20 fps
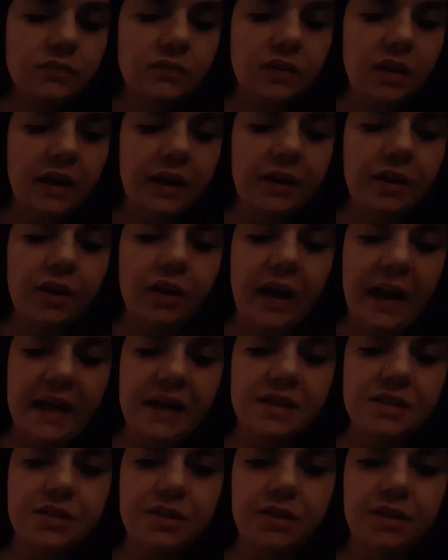And her
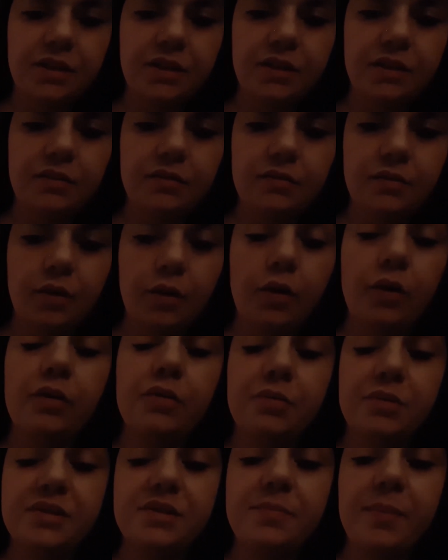answer, or
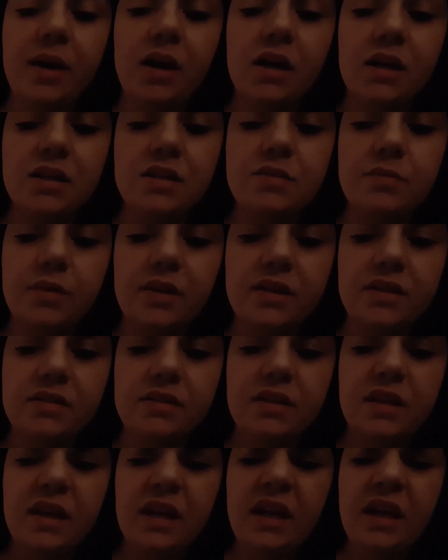her response
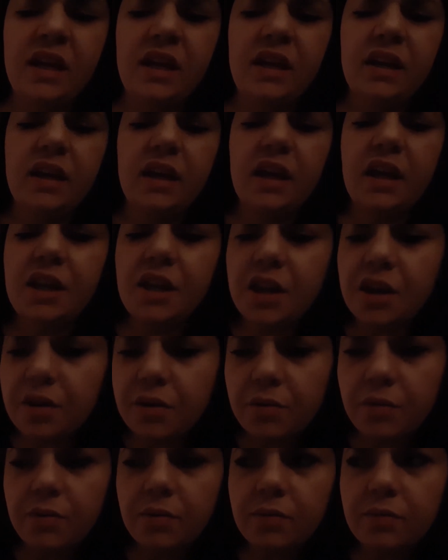was, can
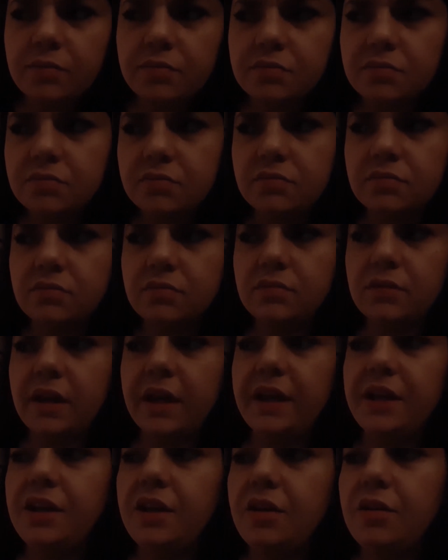you
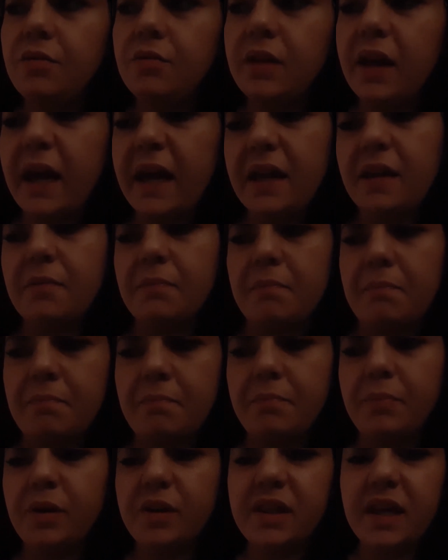like
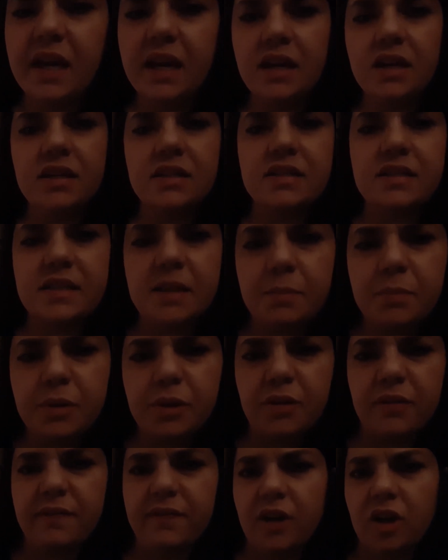put that in a
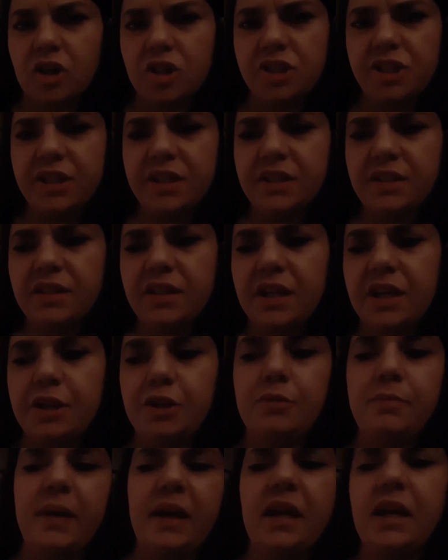simpler version? Can
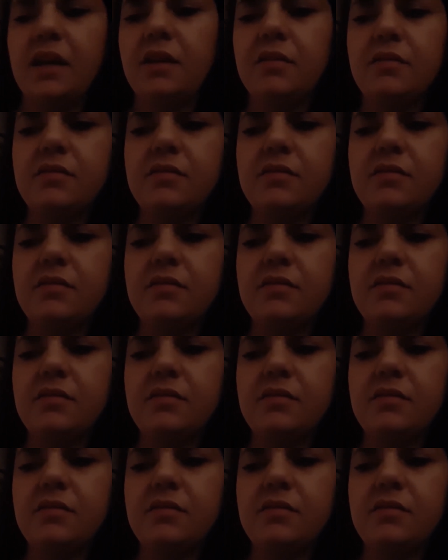you make it